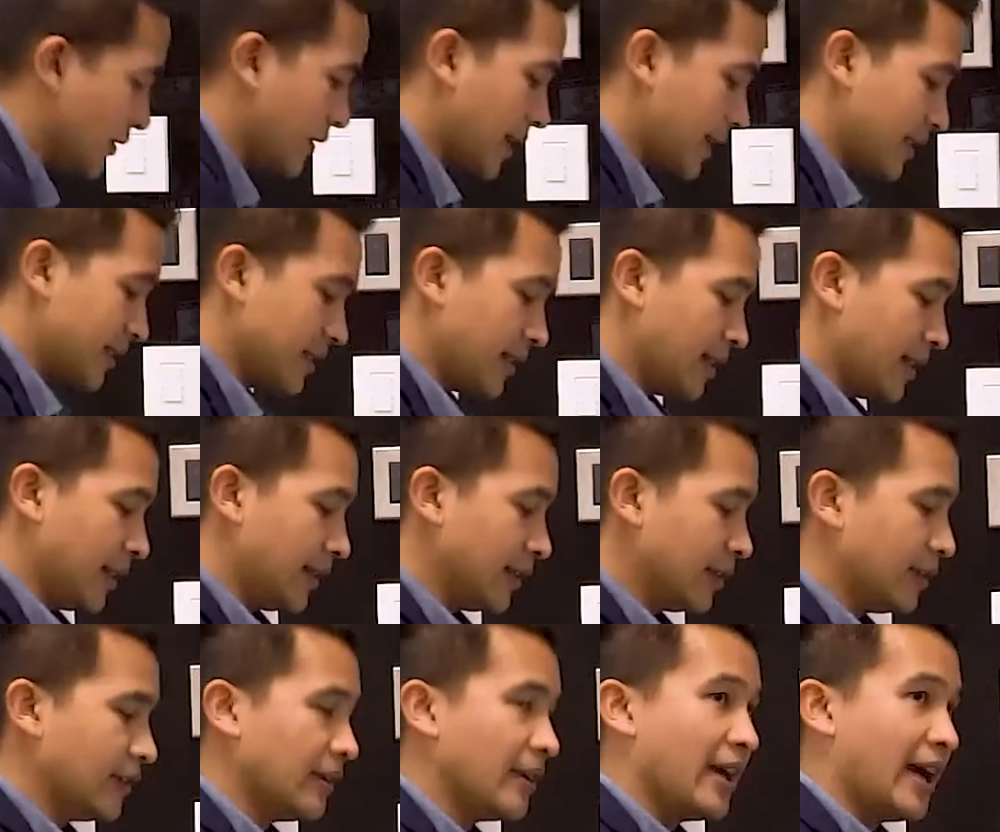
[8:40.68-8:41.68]
you get a
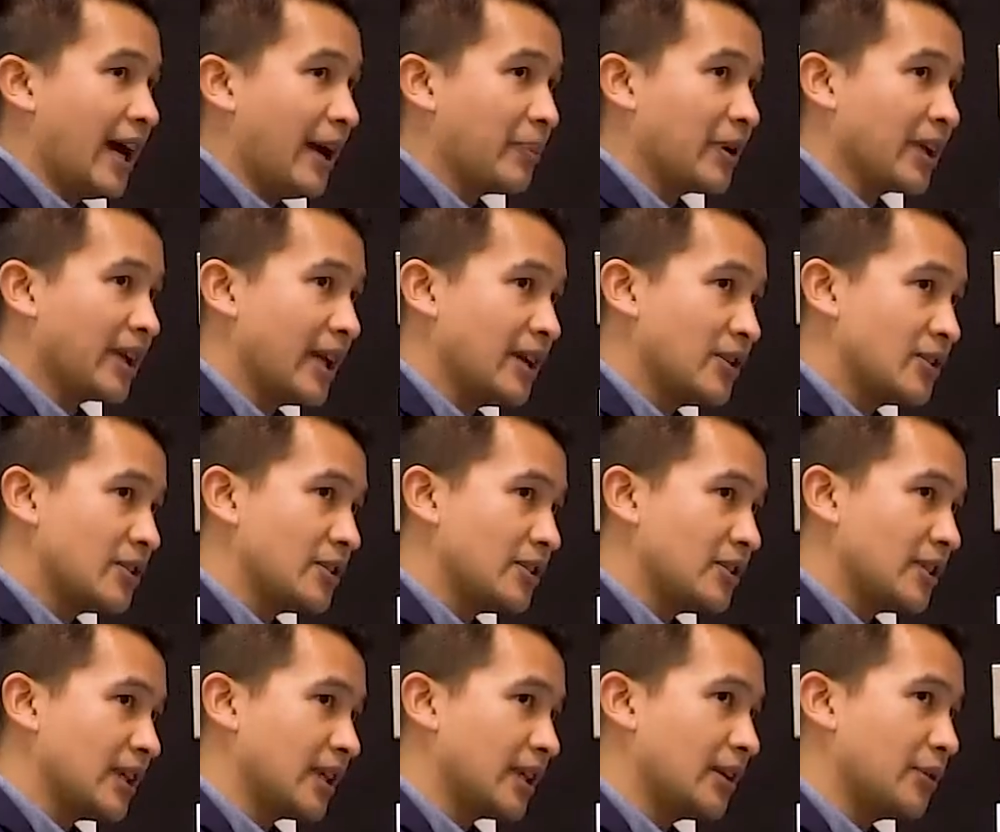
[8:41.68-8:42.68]
little application
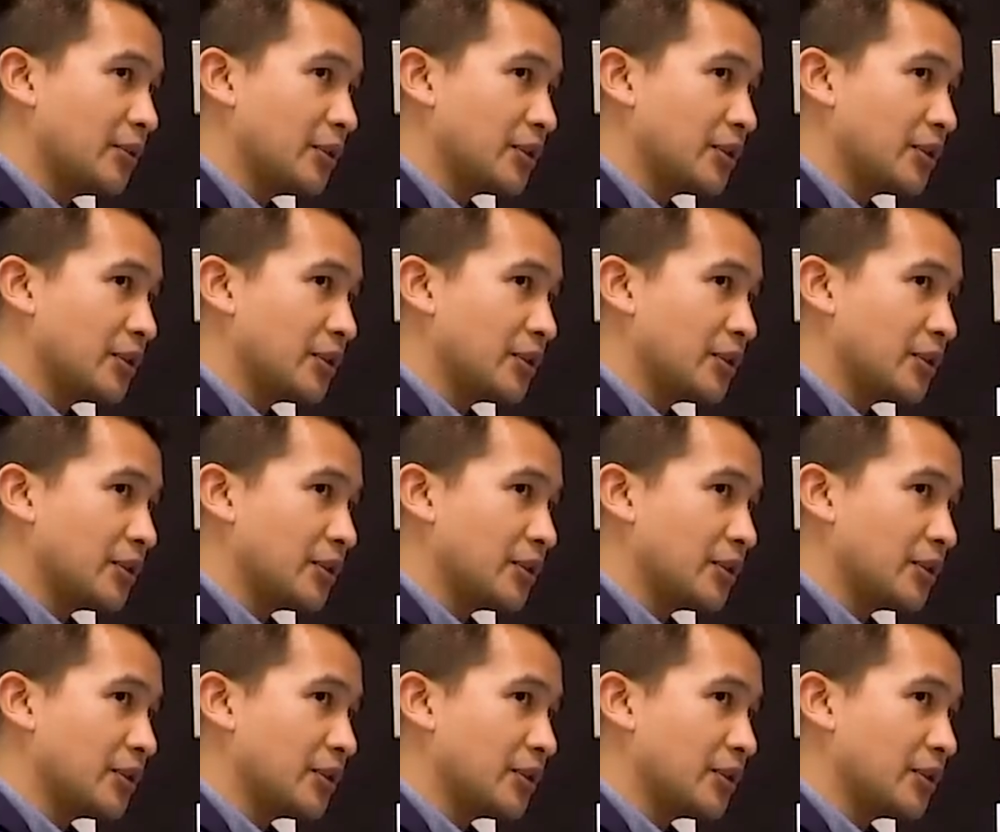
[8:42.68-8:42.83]
sticker